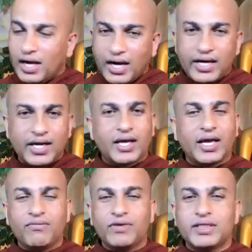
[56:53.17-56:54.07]
I
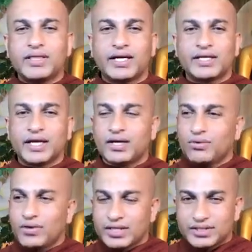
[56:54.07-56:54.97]
came with that and
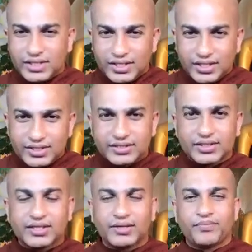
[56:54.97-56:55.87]
you can see it is
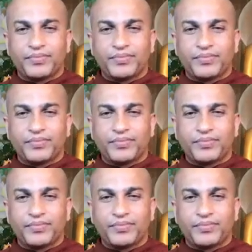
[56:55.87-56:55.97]
uh,